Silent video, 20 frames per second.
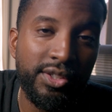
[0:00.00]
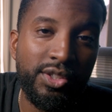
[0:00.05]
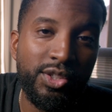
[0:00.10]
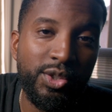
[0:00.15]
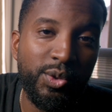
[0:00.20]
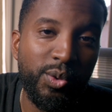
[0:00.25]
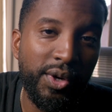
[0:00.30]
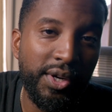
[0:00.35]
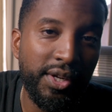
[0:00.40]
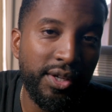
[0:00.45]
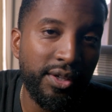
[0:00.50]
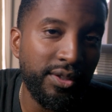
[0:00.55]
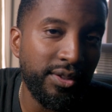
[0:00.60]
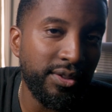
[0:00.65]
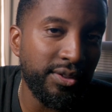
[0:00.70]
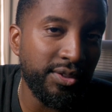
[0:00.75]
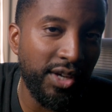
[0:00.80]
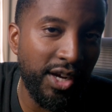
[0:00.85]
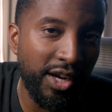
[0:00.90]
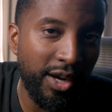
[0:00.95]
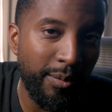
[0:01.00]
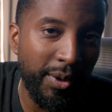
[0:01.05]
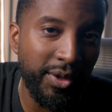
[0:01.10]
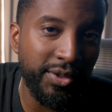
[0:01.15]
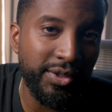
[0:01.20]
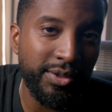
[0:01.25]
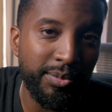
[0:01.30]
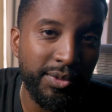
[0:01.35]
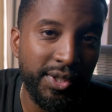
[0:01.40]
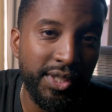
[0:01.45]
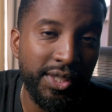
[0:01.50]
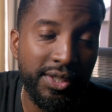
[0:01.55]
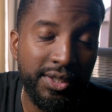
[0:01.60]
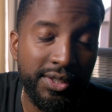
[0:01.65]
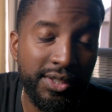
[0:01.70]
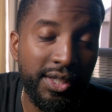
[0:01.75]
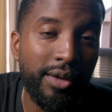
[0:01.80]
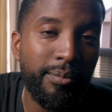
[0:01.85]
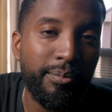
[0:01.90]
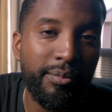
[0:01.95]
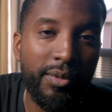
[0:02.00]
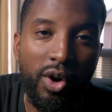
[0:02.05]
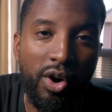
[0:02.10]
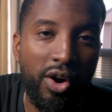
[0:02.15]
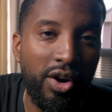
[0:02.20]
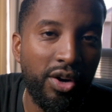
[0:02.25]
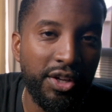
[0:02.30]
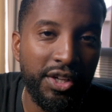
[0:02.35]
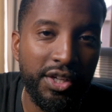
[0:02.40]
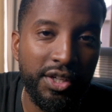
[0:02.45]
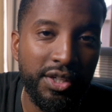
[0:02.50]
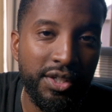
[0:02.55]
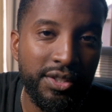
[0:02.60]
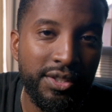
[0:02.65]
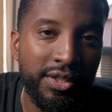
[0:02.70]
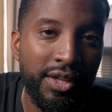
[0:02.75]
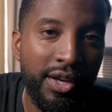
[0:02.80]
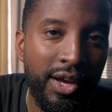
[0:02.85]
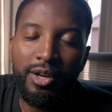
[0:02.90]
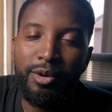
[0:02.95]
you want to talk about some deals, I'm all ears.